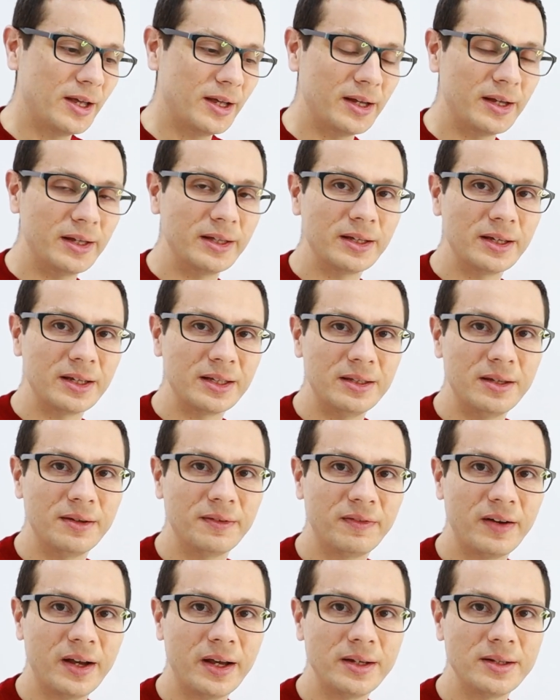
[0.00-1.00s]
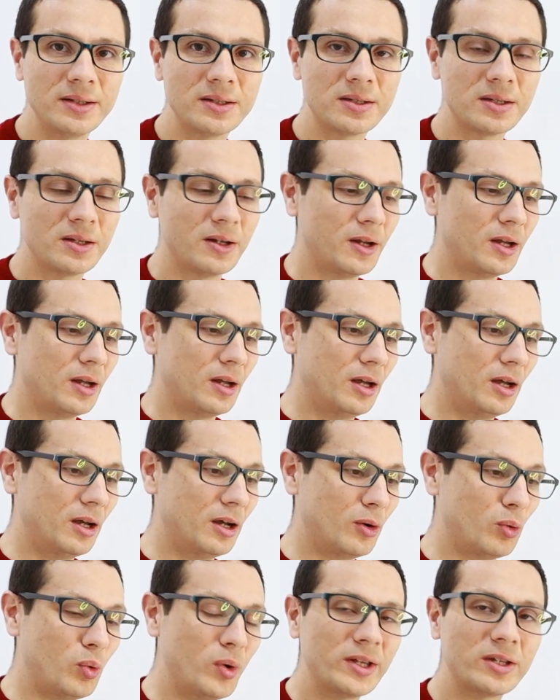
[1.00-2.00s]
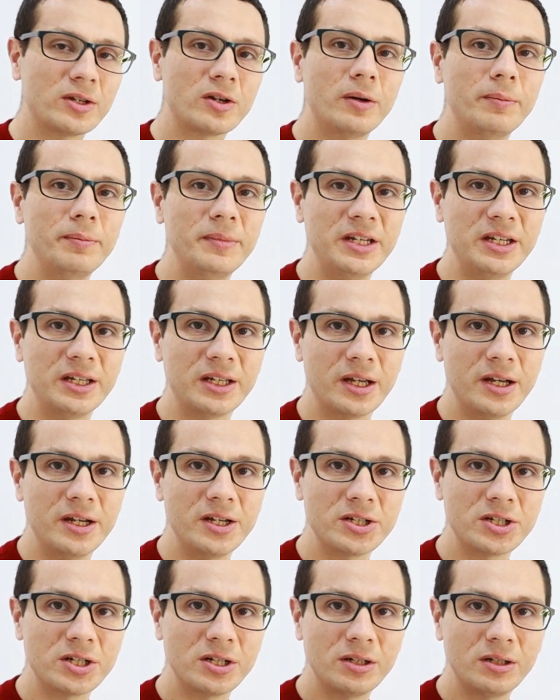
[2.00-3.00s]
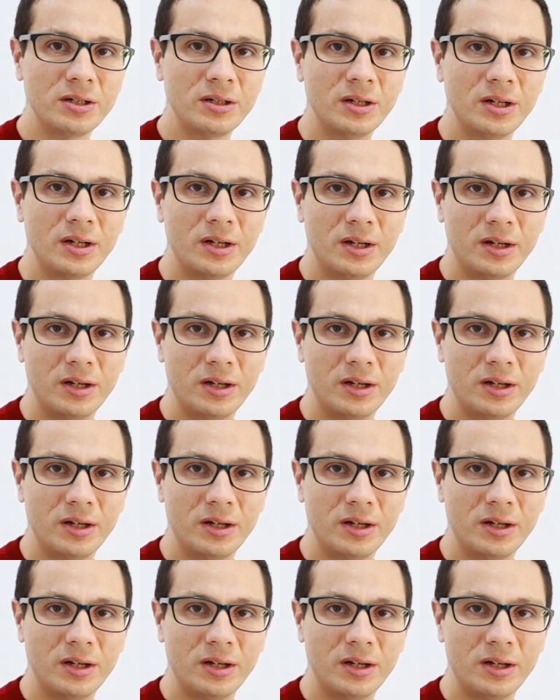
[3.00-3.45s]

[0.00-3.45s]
and it defines what communication